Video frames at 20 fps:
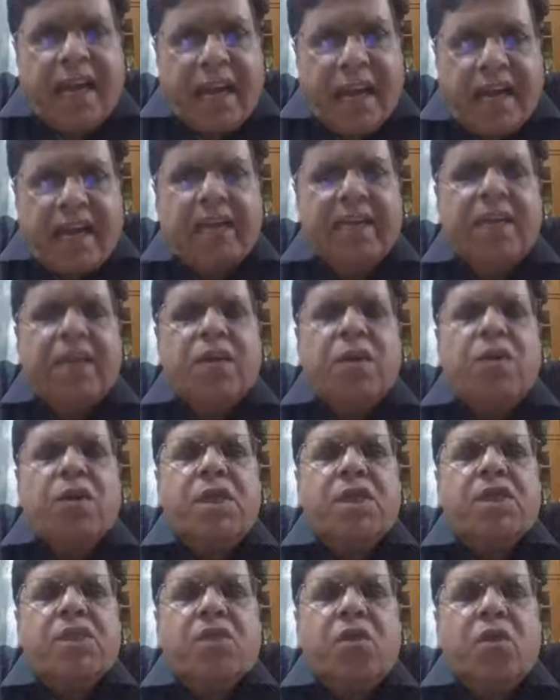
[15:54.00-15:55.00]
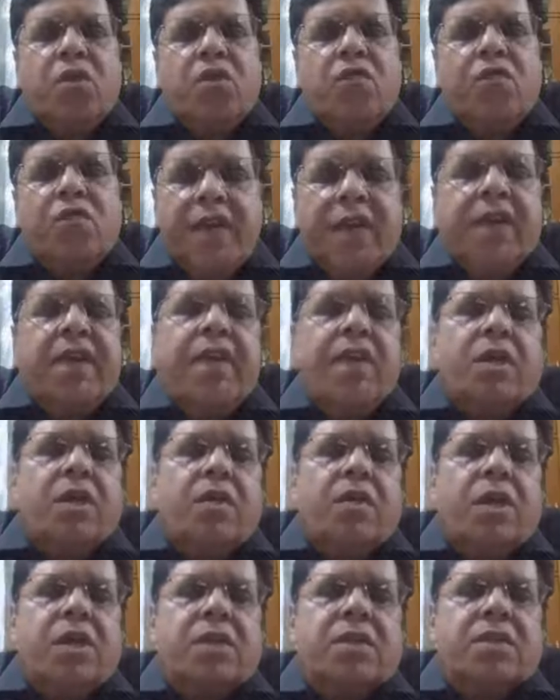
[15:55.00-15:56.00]
LDL cholesterol, VLDL
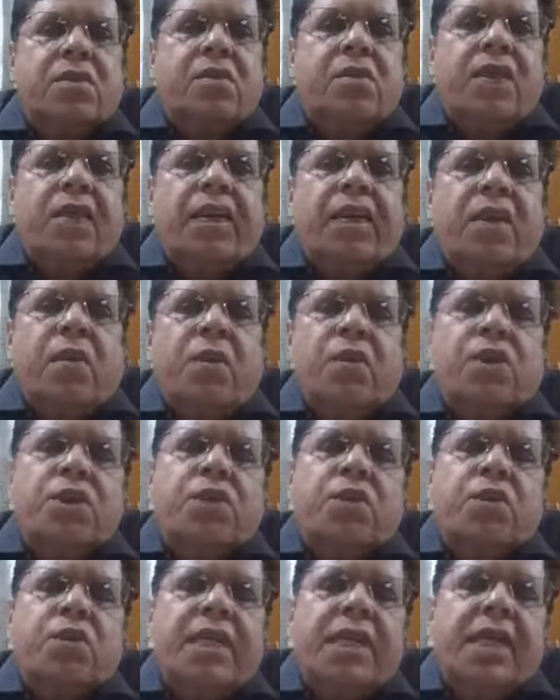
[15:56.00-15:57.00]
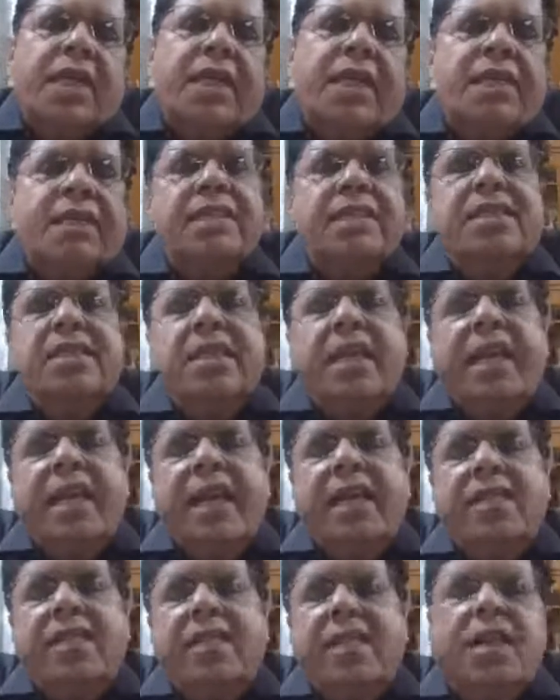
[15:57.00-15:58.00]
cholesterol, and also increases
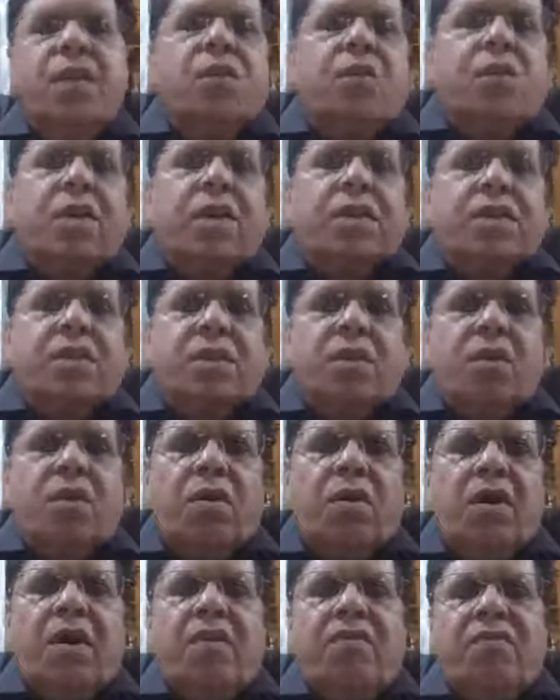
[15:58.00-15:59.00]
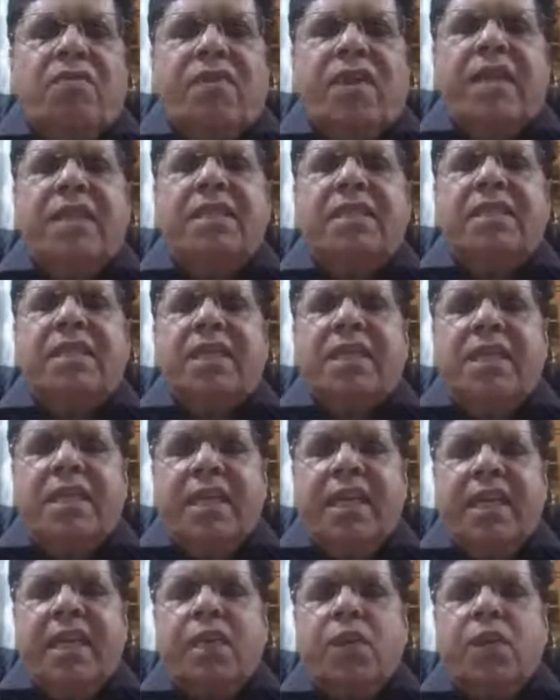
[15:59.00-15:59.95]
HDL cholesterol. Friends, there